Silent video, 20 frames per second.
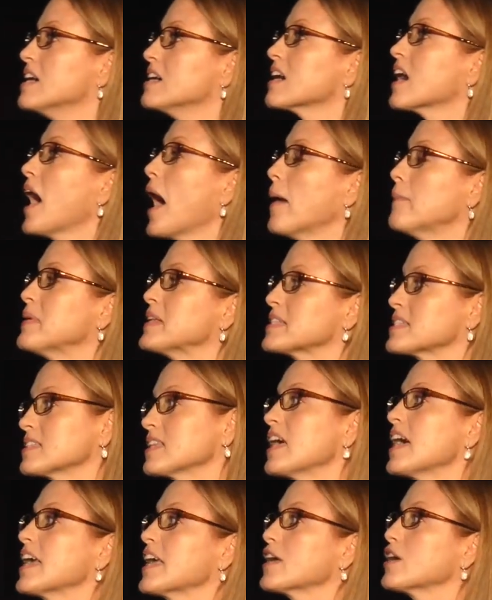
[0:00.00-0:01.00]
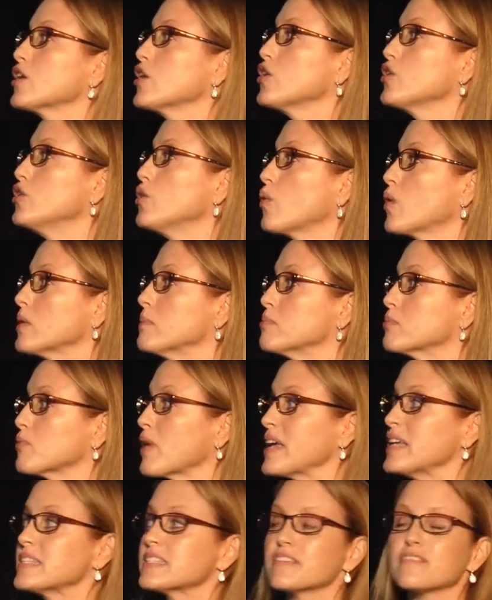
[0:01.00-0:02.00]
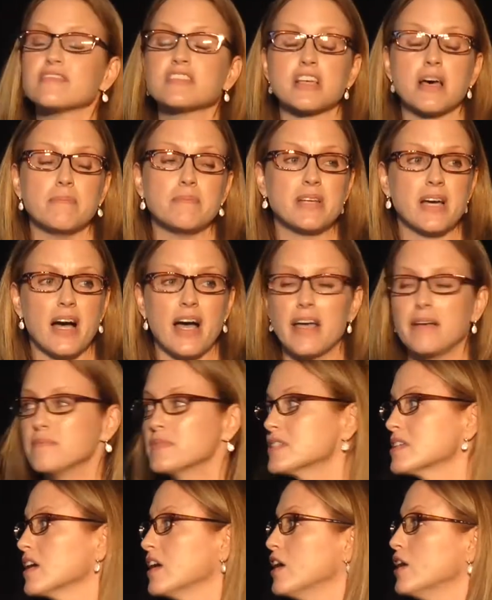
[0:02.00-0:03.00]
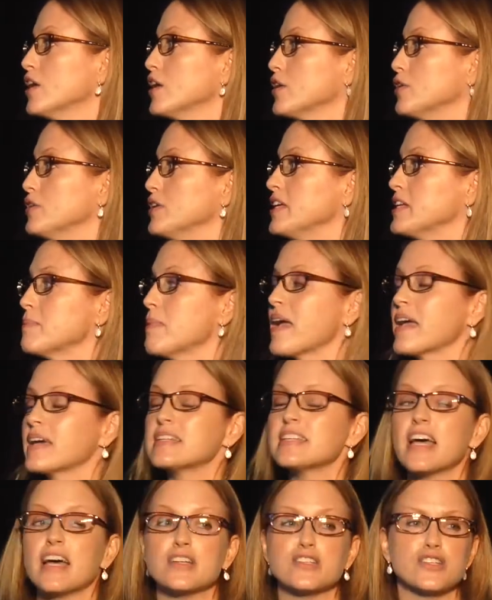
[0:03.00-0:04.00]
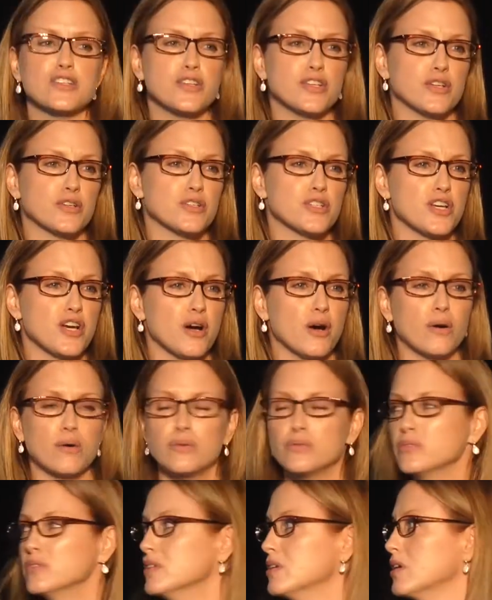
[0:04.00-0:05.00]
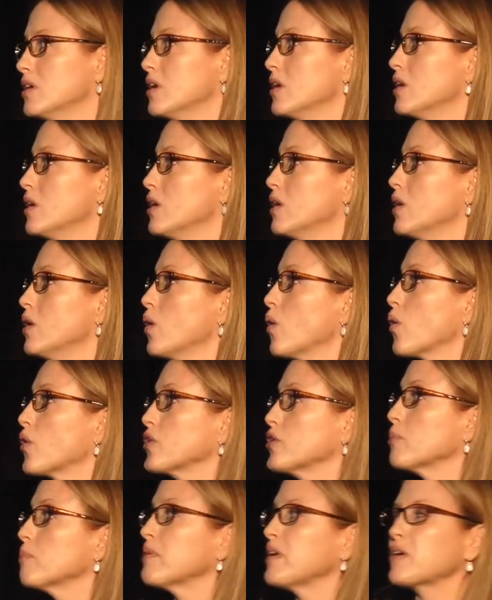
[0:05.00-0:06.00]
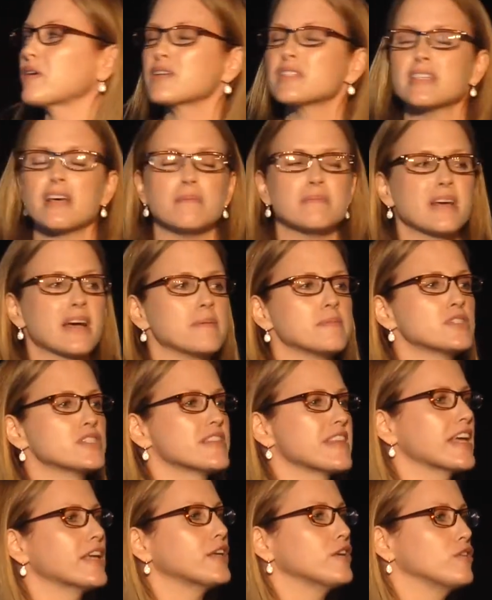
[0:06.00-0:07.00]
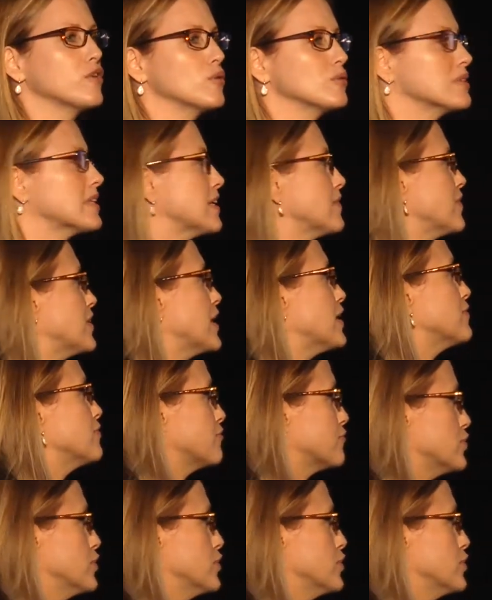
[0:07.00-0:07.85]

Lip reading: comments like, you are abrasive sometimes, you need to pay attention to your tone, or your peers sometimes think you don't leave enough